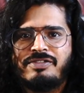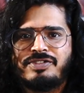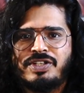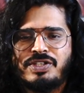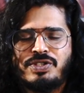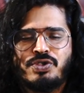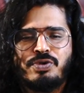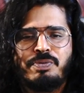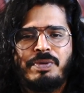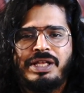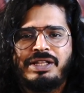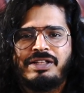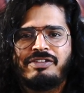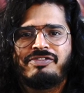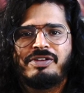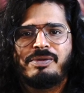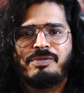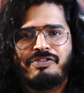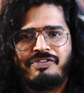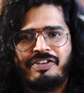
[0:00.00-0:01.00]
just to make the
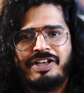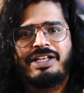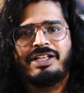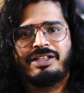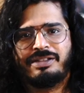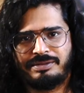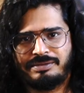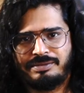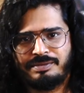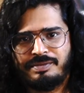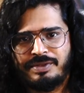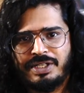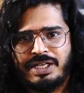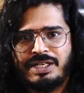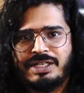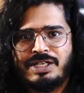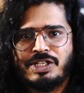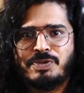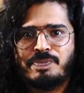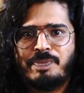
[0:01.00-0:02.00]
film fit in.
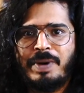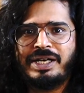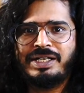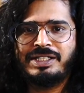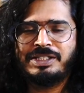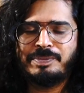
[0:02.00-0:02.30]
Despite